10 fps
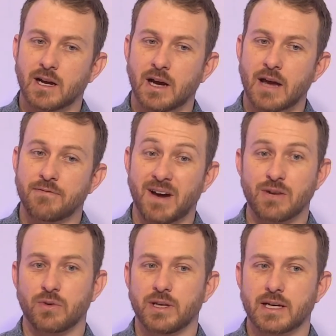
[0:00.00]
thing that I
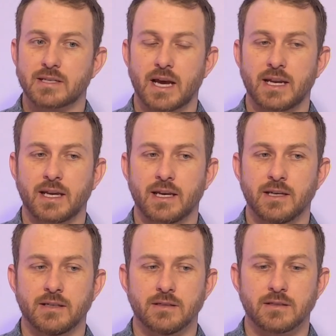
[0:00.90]
find really exciting
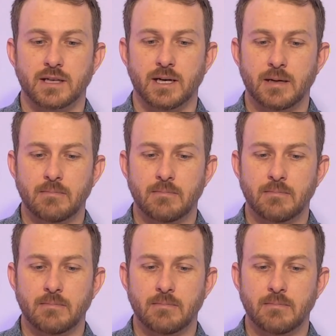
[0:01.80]
is